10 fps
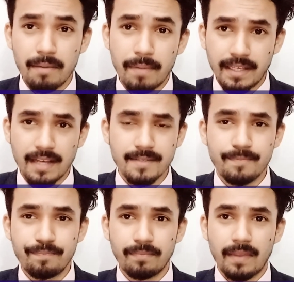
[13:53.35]
But yes,
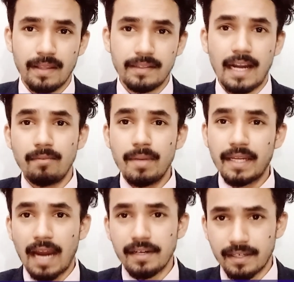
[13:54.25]
that will be
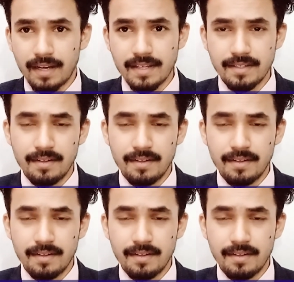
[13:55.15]
categorized.